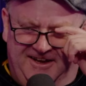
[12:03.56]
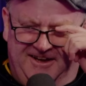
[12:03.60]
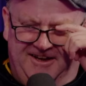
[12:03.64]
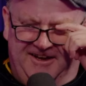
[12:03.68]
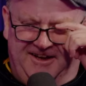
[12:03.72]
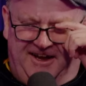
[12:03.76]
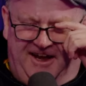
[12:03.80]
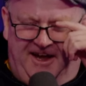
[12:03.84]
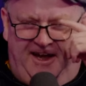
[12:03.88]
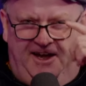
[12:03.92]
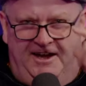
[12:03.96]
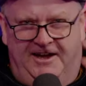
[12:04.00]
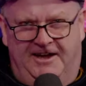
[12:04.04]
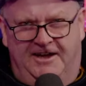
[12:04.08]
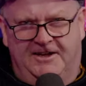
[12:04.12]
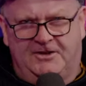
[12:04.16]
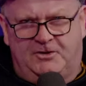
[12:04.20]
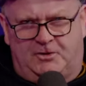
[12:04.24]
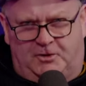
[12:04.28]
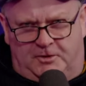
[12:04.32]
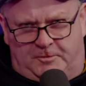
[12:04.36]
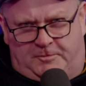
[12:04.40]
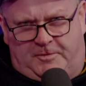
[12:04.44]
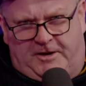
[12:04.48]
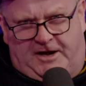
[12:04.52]
Yeah.
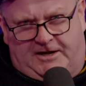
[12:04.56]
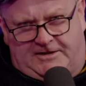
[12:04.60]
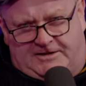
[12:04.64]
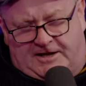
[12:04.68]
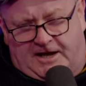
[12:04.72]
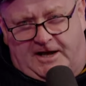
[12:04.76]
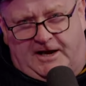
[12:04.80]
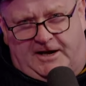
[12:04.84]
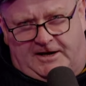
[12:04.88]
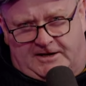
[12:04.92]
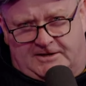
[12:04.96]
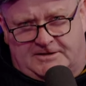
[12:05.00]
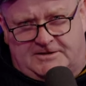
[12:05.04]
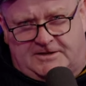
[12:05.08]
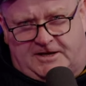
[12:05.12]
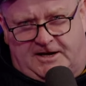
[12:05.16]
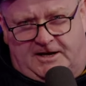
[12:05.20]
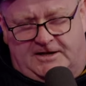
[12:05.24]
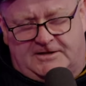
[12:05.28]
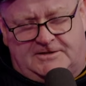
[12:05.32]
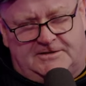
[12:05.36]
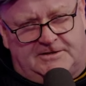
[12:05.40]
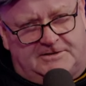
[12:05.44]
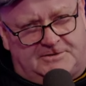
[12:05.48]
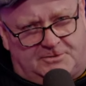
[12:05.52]
Don't be a terrorist,
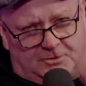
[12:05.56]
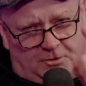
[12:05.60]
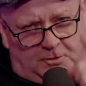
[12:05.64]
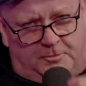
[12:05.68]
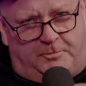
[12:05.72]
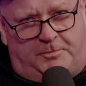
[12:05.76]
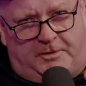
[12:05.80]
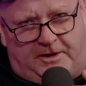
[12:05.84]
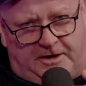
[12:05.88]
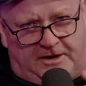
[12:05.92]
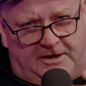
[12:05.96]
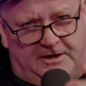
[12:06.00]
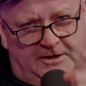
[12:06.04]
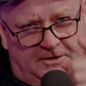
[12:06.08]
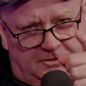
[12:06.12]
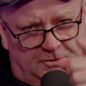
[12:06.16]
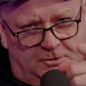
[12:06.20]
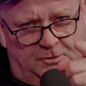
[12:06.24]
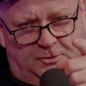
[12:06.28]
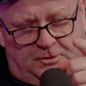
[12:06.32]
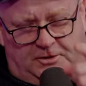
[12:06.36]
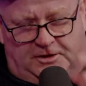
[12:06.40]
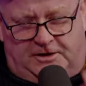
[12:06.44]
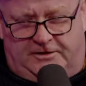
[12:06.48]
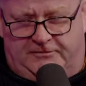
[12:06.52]
kids. It's no big and it's
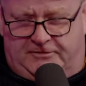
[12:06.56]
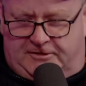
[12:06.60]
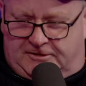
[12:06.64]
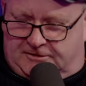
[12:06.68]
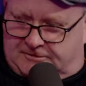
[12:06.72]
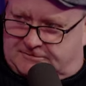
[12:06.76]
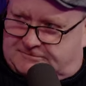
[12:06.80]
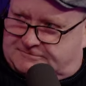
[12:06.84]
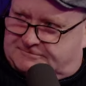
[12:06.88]
no clever.